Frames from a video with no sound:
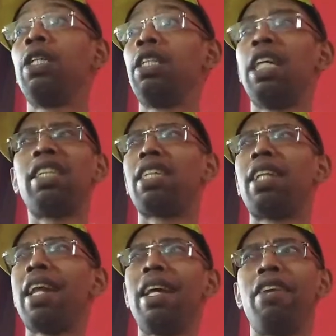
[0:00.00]
They said
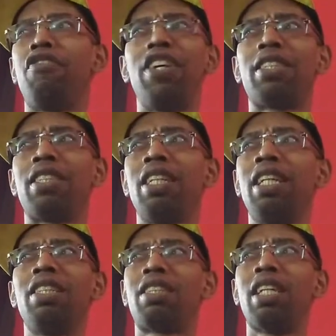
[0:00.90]
that ain't Vic's
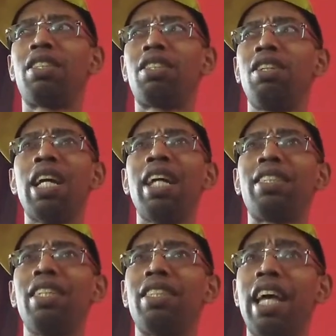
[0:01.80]
sister, that's
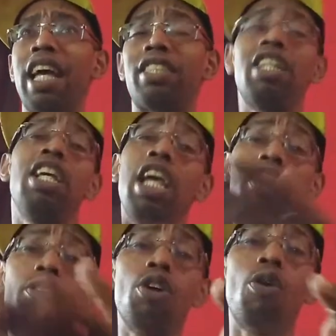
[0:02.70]
his ex. And
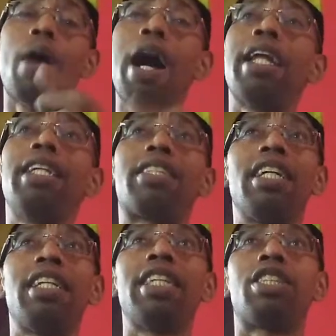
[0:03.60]
you know why they
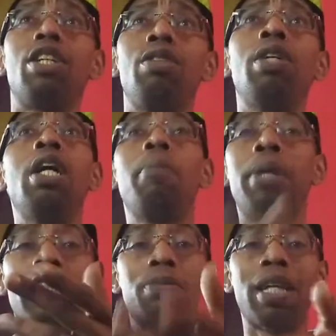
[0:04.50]
said that to you?
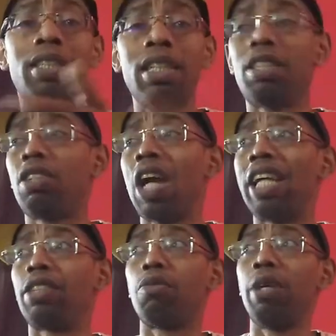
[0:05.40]
Because my sister
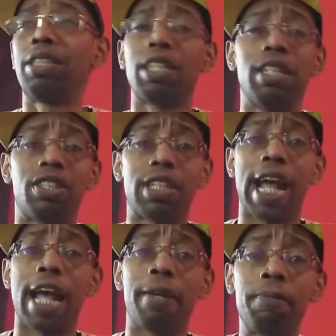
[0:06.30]
has a wrench in the
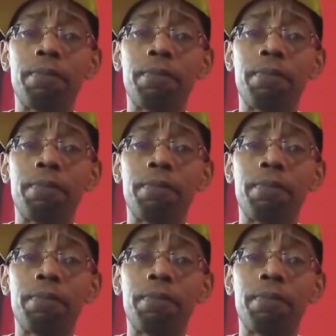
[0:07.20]
chat.